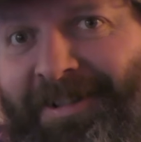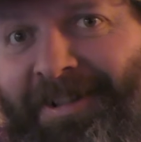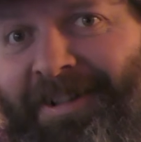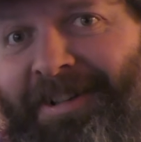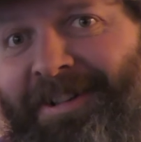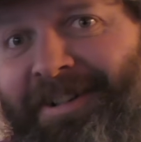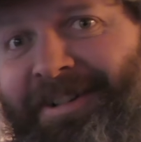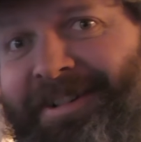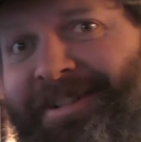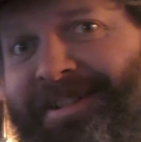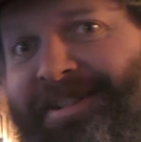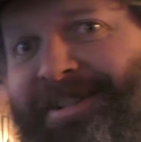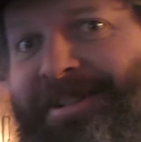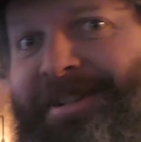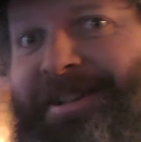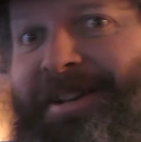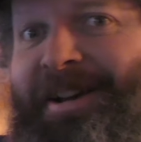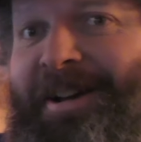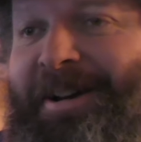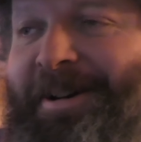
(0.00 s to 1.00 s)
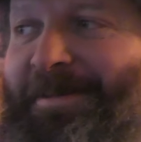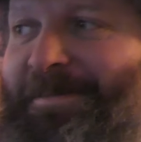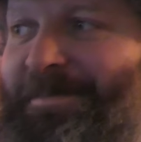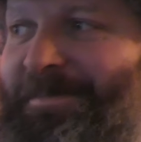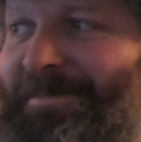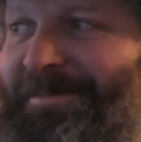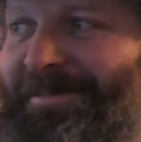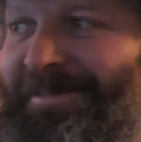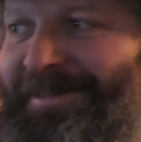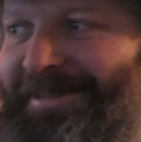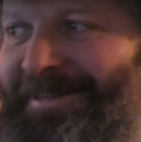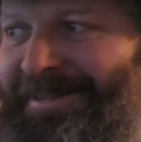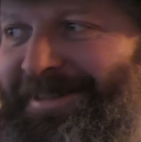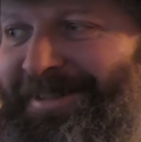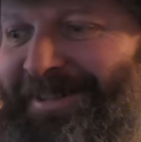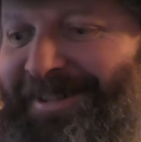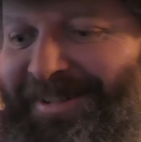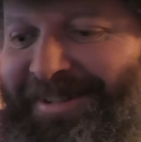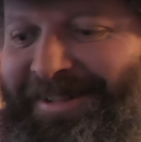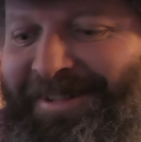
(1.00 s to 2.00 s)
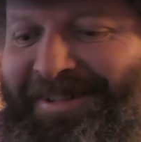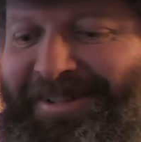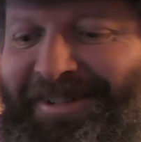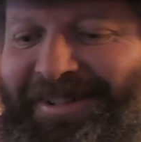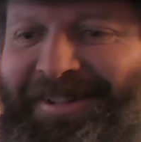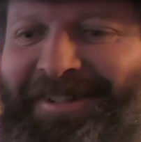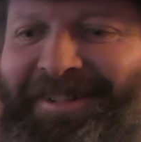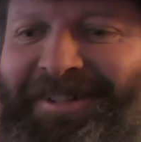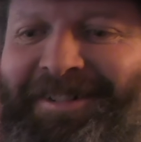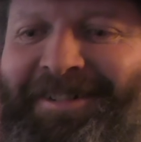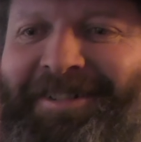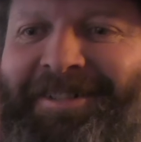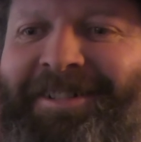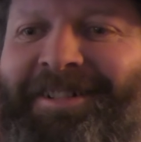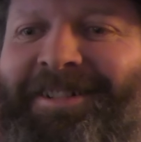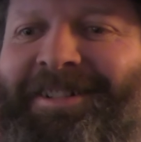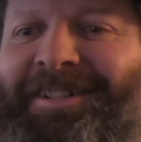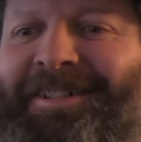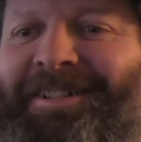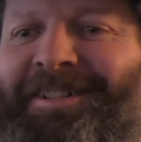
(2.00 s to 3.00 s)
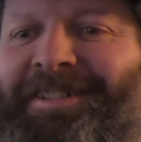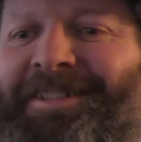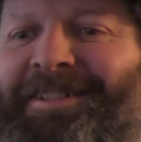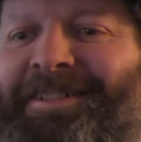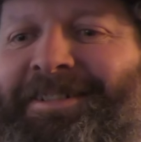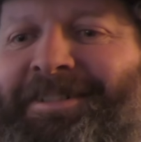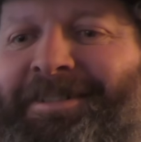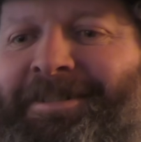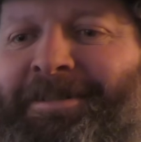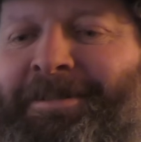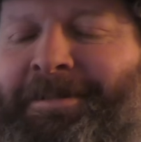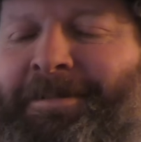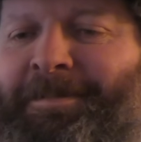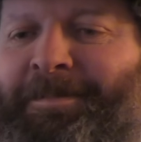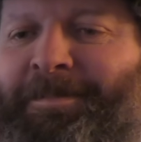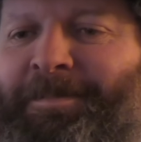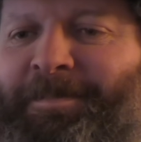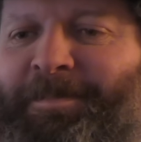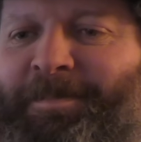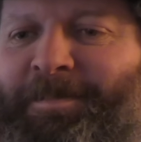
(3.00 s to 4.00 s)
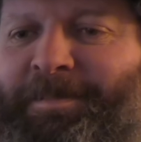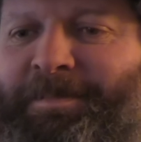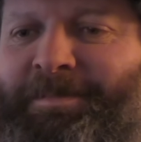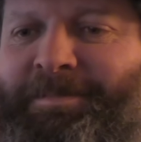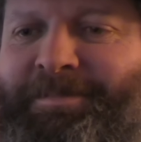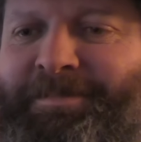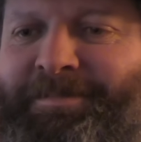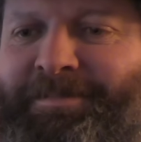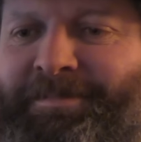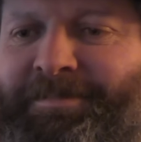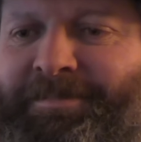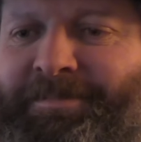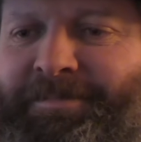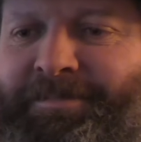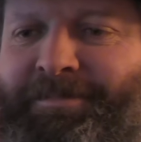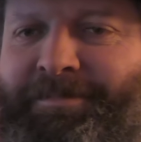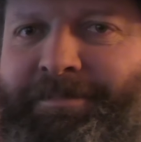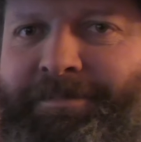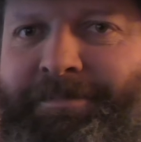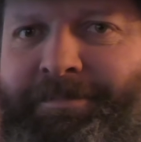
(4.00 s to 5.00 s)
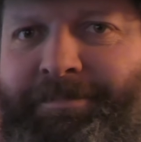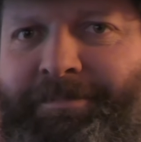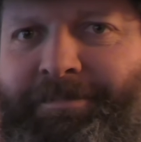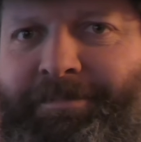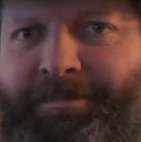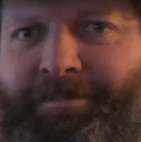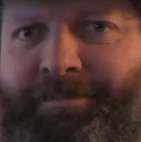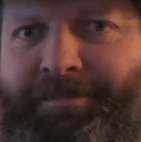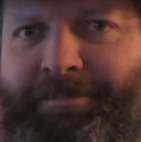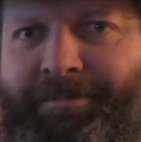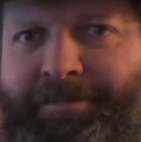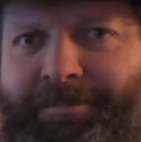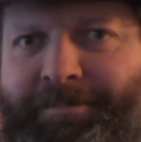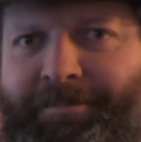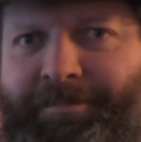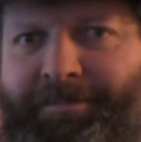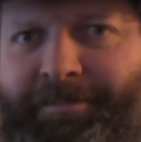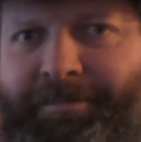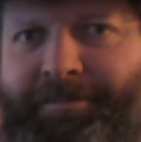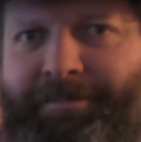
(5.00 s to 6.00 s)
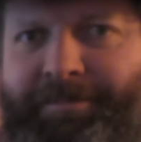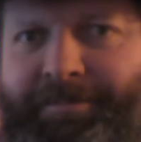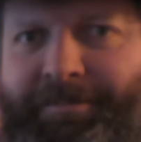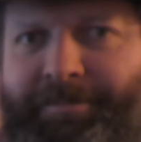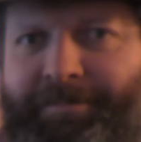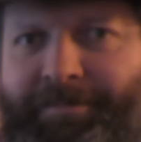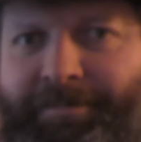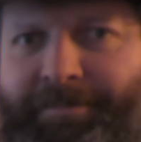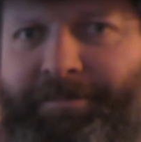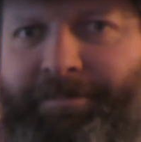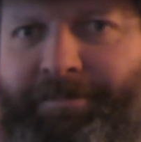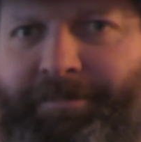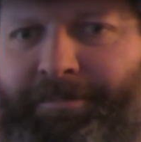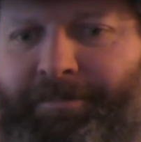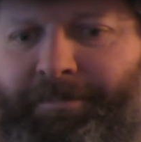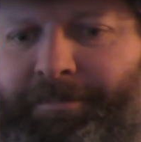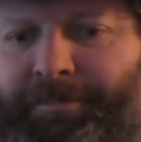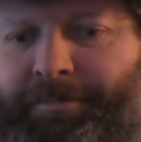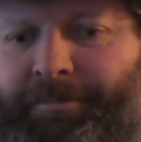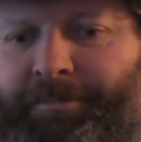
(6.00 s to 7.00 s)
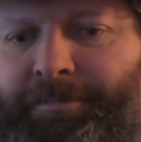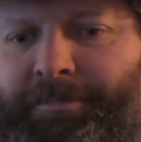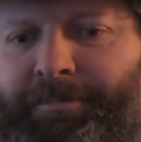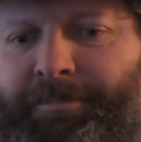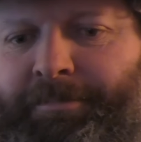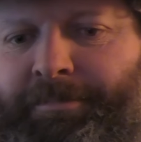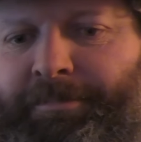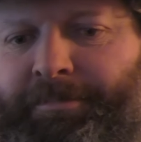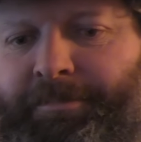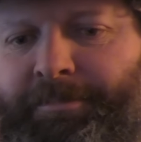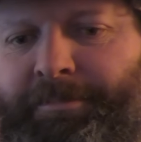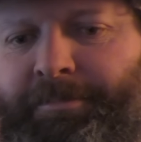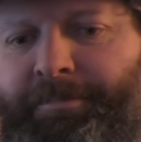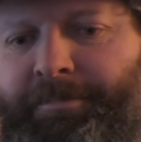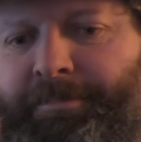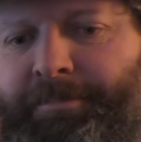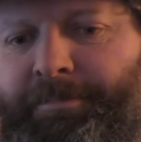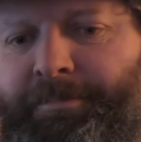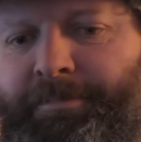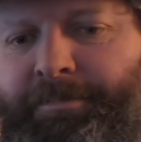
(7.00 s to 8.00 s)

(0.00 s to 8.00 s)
This person isn't speaking.